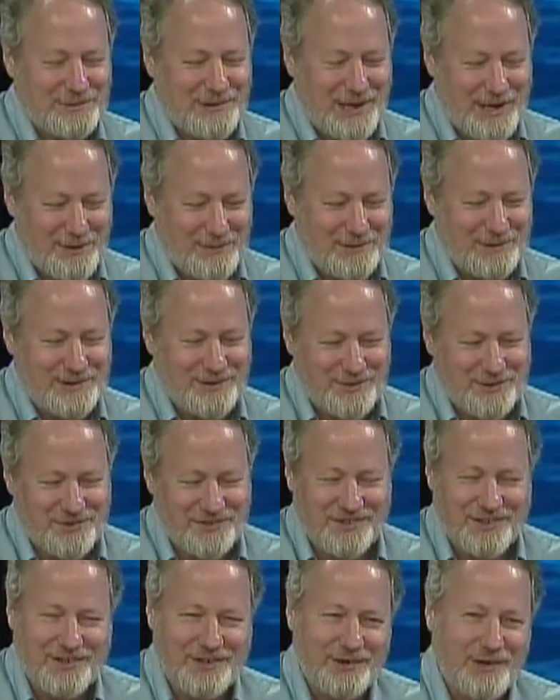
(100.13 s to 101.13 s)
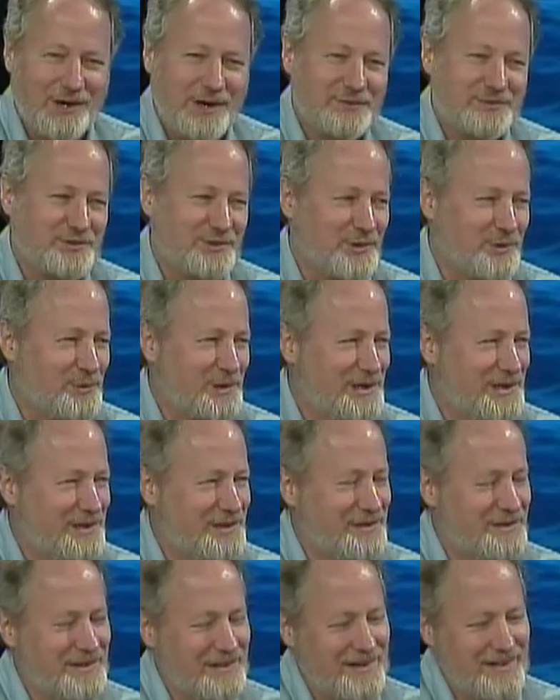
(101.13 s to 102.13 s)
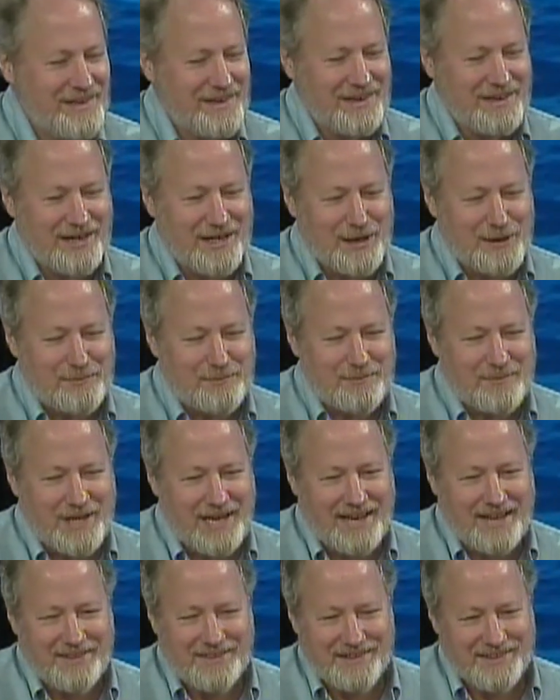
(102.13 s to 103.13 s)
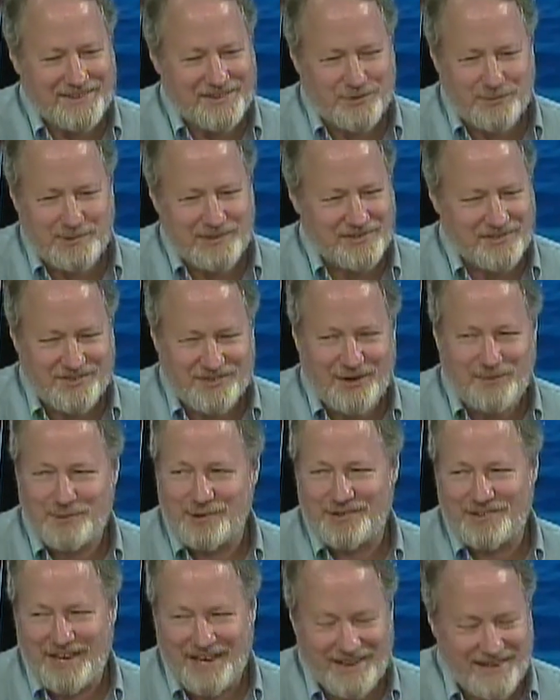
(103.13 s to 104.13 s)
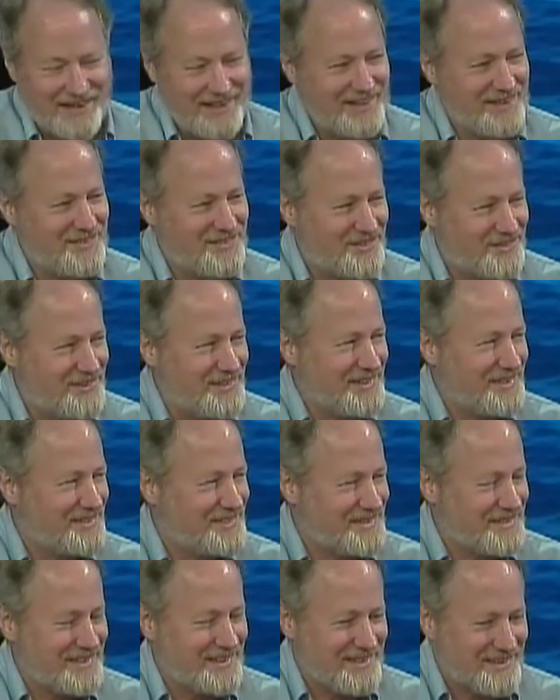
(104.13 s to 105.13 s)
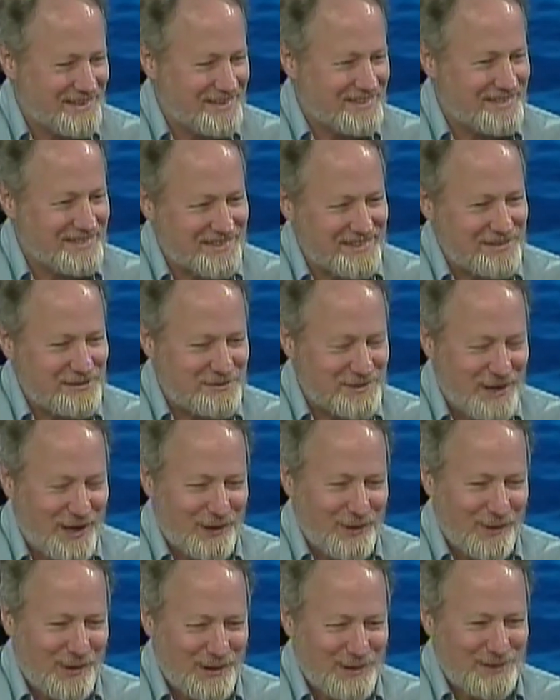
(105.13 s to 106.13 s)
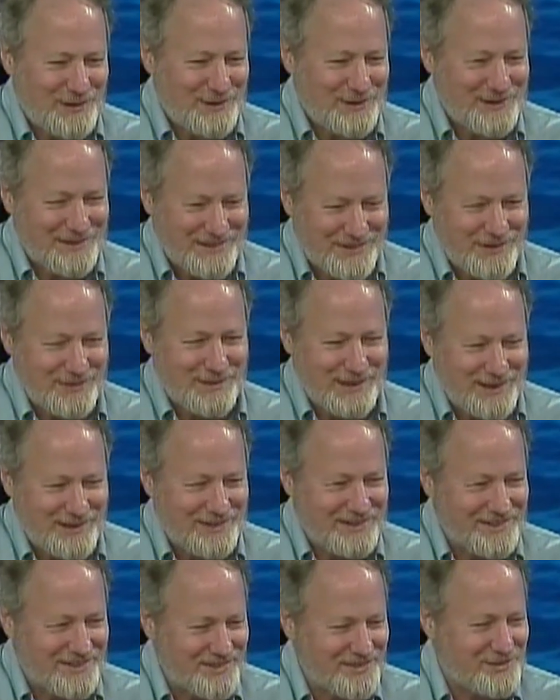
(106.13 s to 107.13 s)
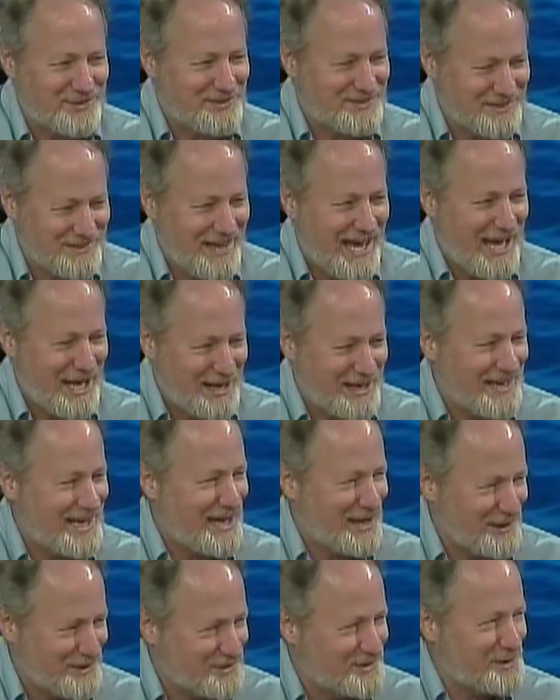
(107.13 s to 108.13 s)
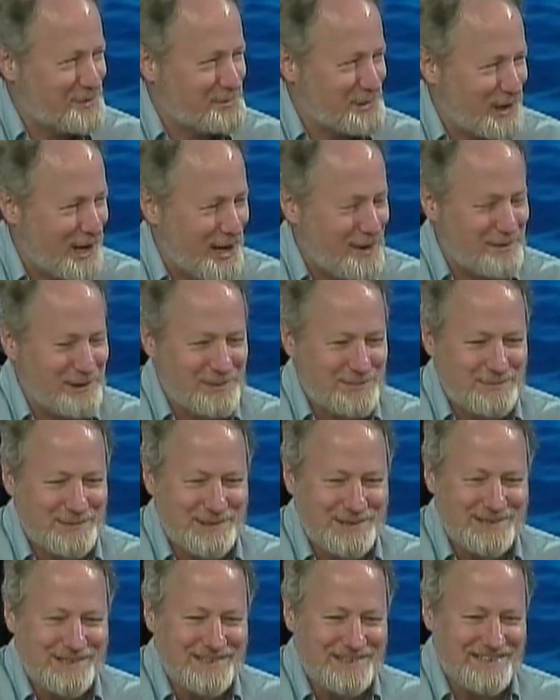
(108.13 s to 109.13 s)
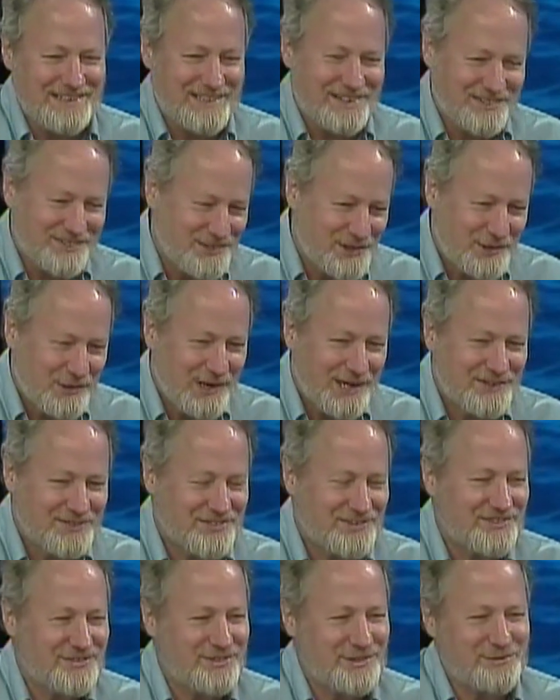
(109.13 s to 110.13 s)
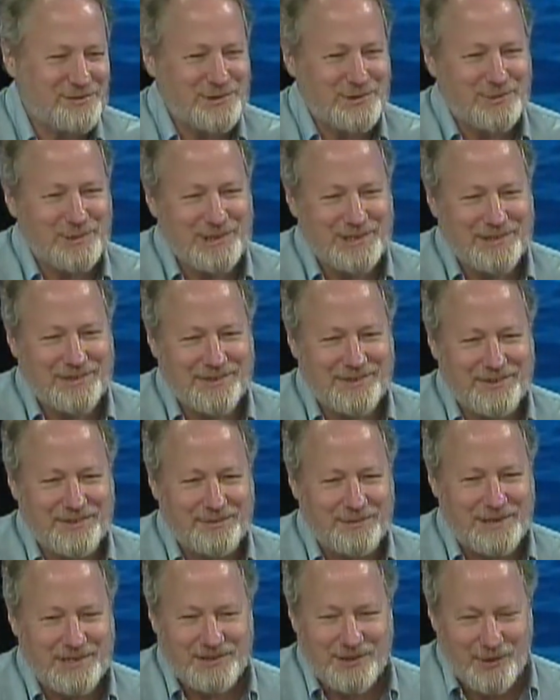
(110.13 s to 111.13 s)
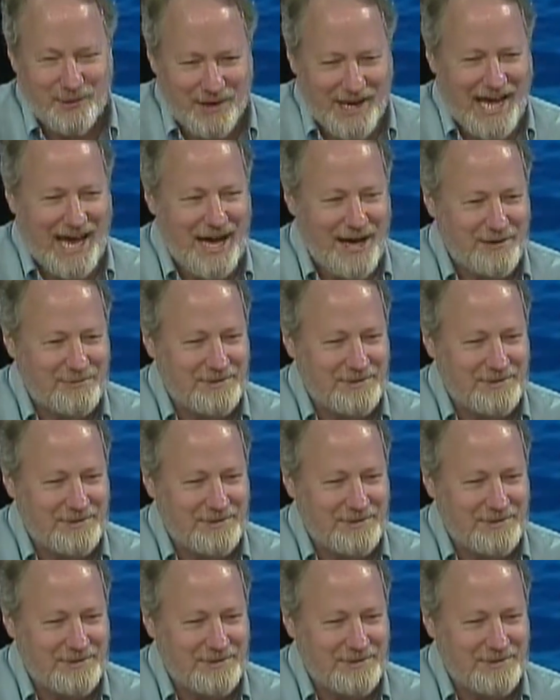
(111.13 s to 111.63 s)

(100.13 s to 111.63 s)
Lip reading: we're interested in offshore wind. I think it's been several decades that, if not longer, that New England has had an energy problem, energy crisis, if you will, that we don't have